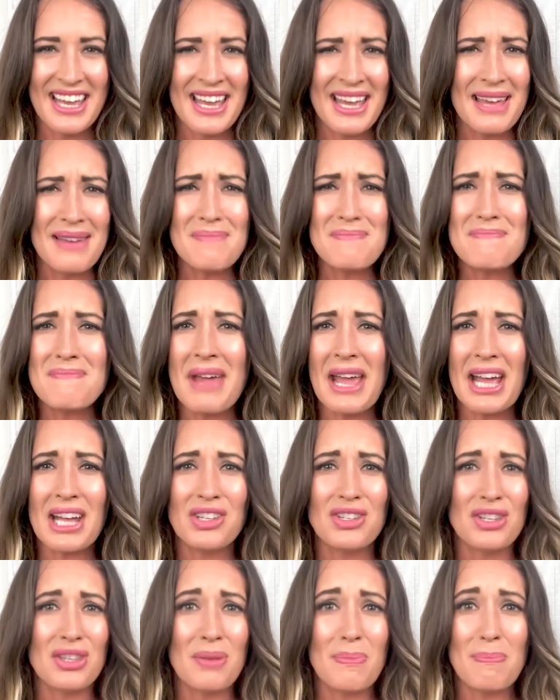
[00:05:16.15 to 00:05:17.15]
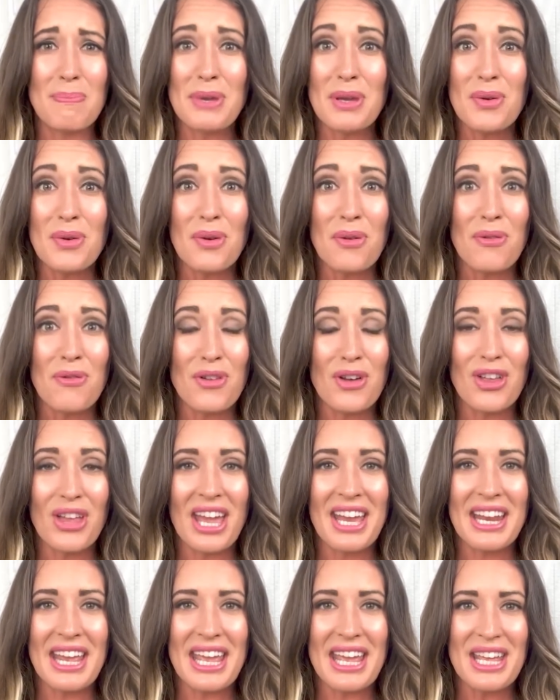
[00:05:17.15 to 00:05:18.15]
Imagine the beautiful
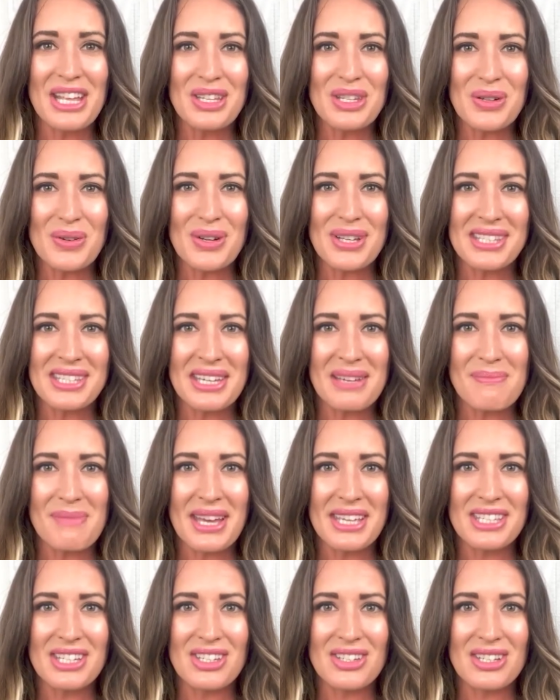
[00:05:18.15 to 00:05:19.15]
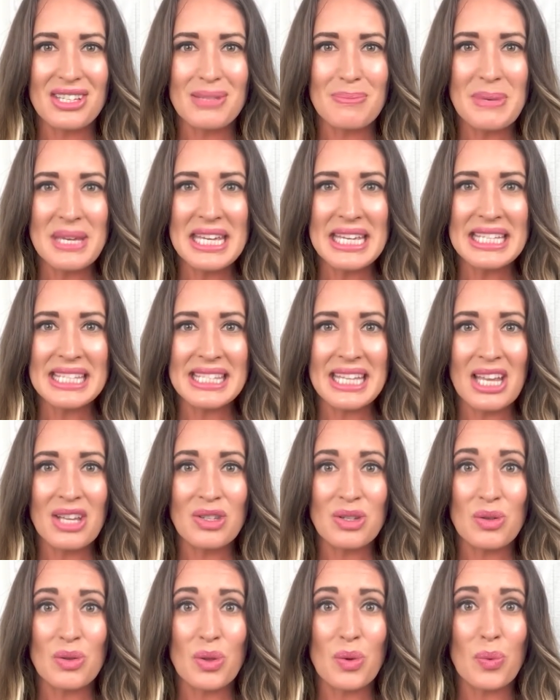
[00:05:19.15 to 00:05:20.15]
and interesting messages being sent
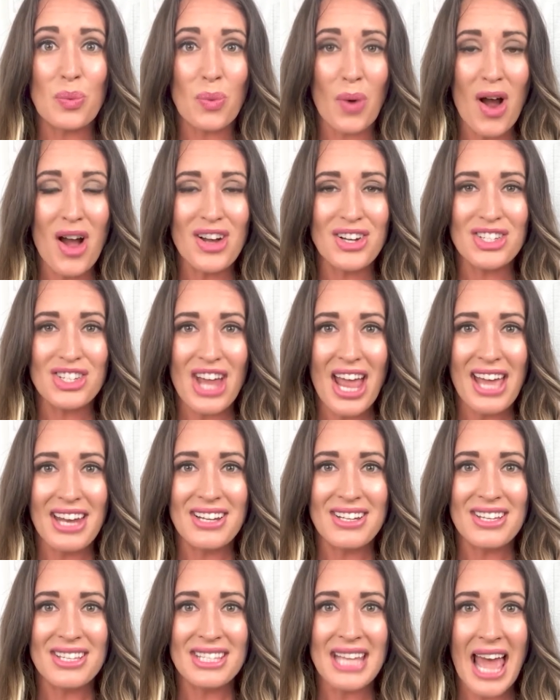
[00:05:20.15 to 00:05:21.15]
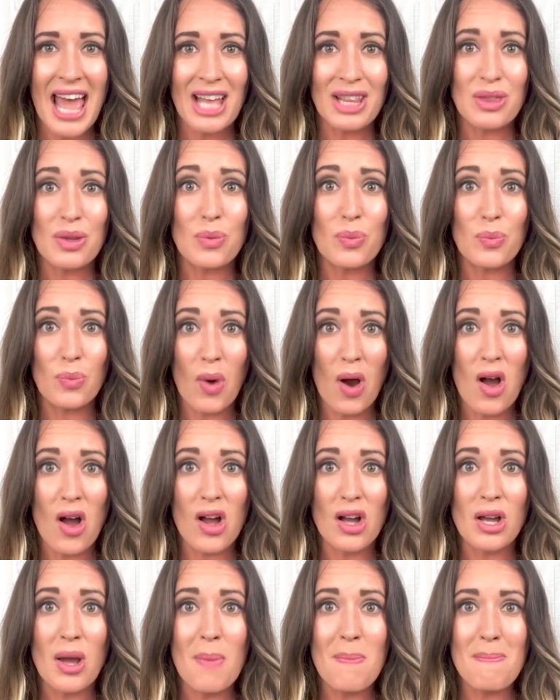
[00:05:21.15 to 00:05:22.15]
to the wrong channels at the
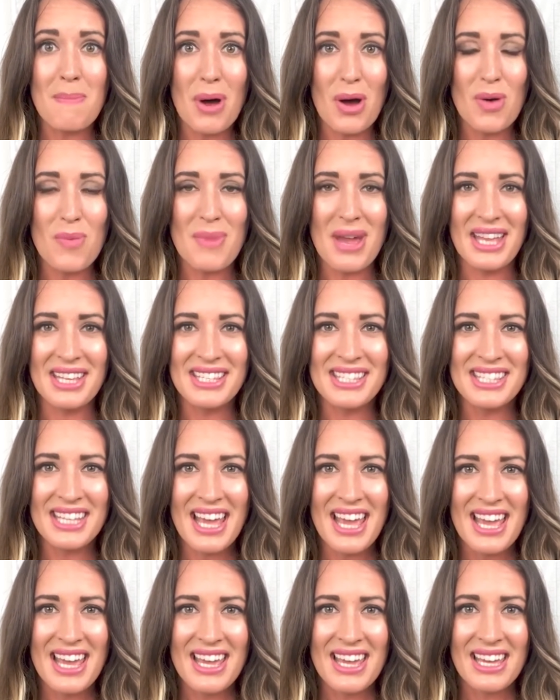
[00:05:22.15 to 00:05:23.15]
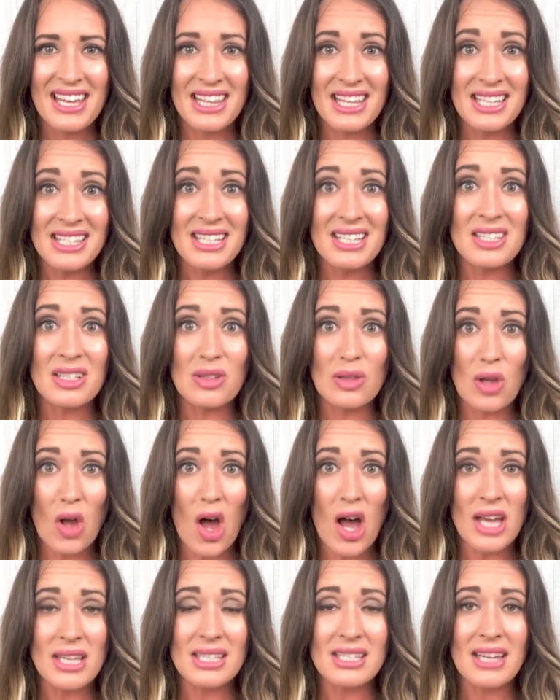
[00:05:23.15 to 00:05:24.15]
wrong moments. This is
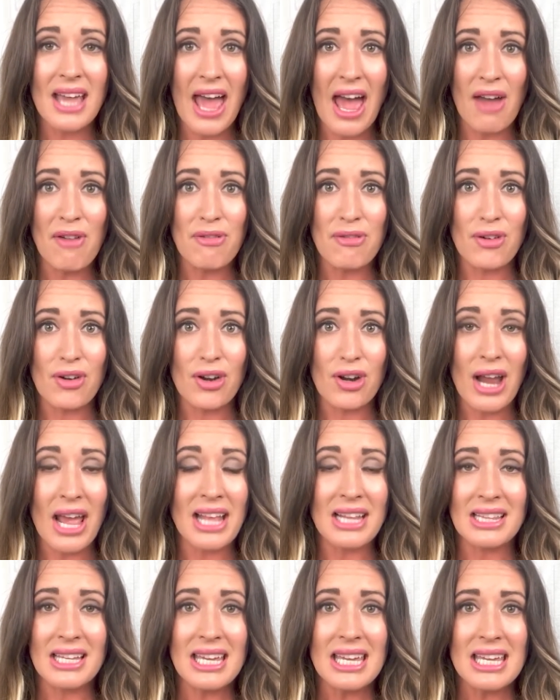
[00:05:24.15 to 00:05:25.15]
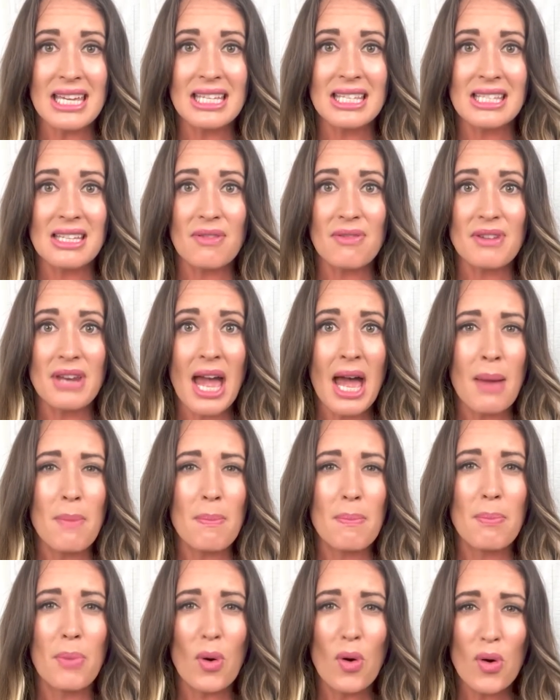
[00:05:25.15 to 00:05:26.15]
lost effort, at least, if
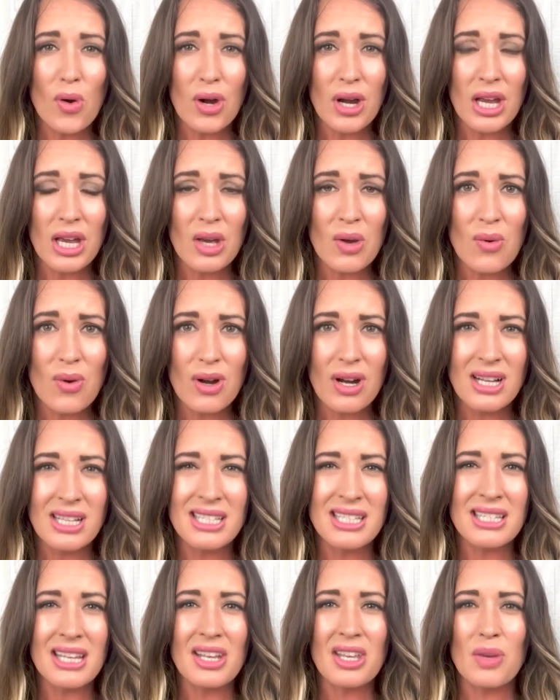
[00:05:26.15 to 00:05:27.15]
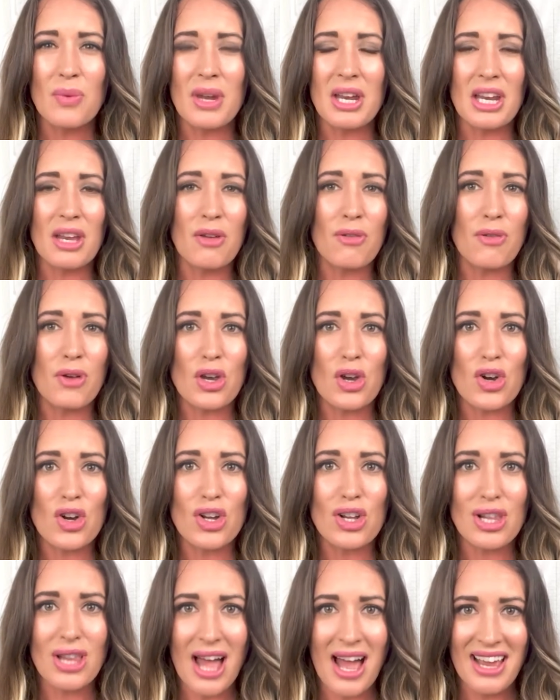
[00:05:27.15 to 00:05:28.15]
not boring or extenuating for your
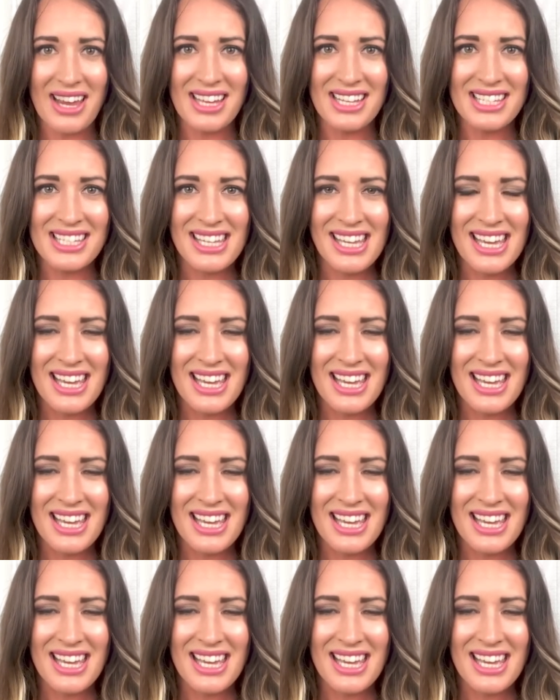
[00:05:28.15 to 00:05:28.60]
client.